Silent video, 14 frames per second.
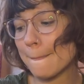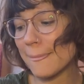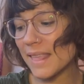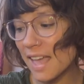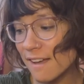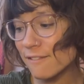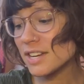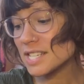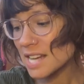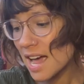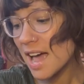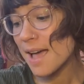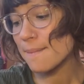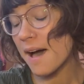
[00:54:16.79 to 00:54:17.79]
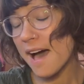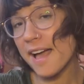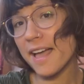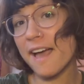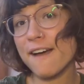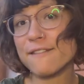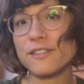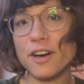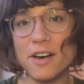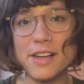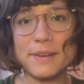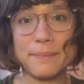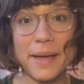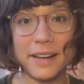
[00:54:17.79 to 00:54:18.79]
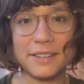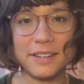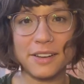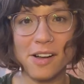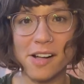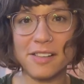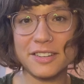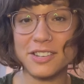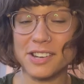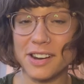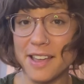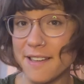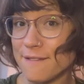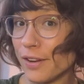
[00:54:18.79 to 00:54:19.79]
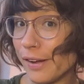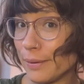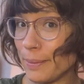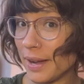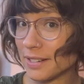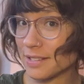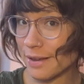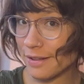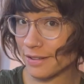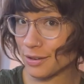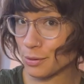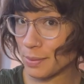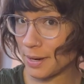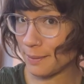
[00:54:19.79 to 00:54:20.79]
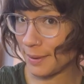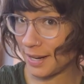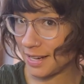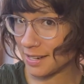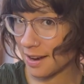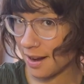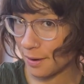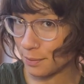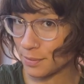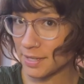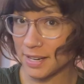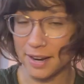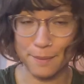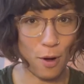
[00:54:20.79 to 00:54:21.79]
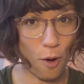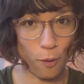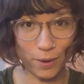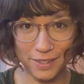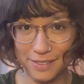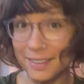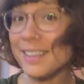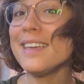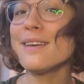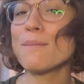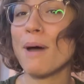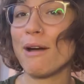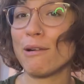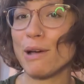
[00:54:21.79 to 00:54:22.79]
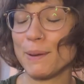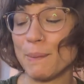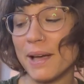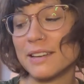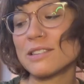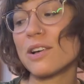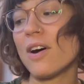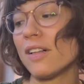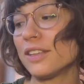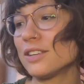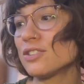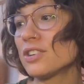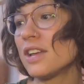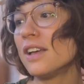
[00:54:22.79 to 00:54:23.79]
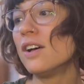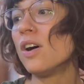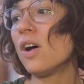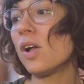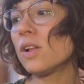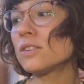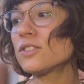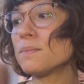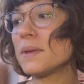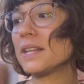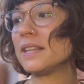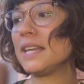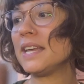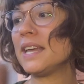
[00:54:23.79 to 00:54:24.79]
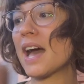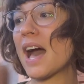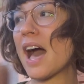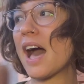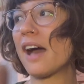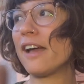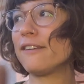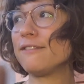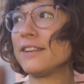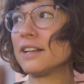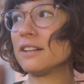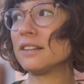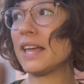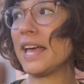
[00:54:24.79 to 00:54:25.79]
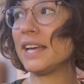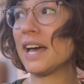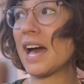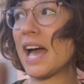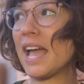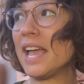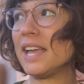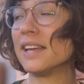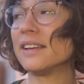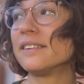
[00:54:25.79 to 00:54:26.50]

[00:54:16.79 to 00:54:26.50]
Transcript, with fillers: every time I have gone back to college, and I have gone back to college many, many times, and I'm always thinking about going back to college, ultimately, I feel like I,